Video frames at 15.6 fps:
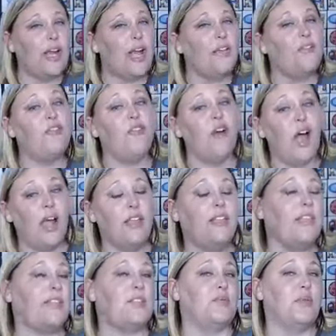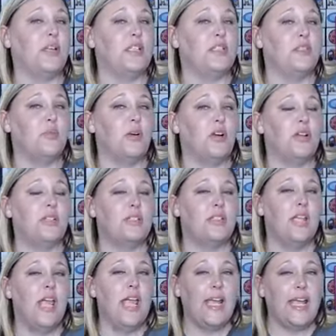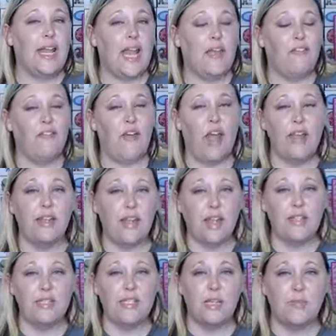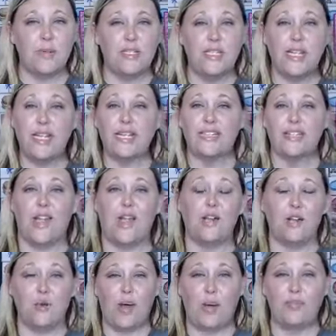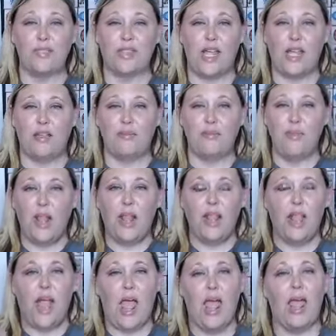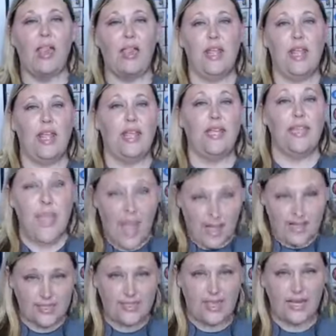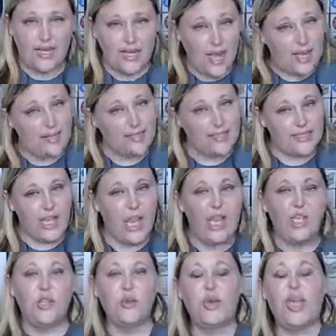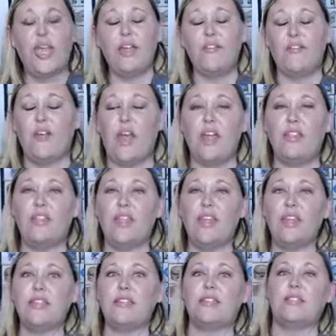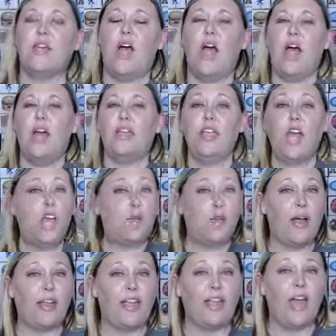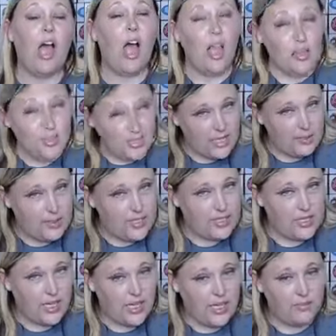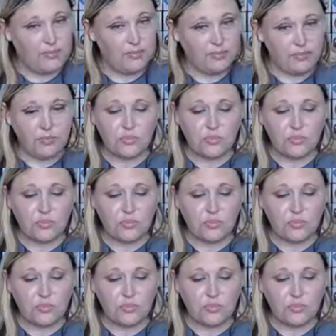can I find this resource? Can I find it on TPT? Is it on your website? And yes, you can find this Yuck Bucket on TPT,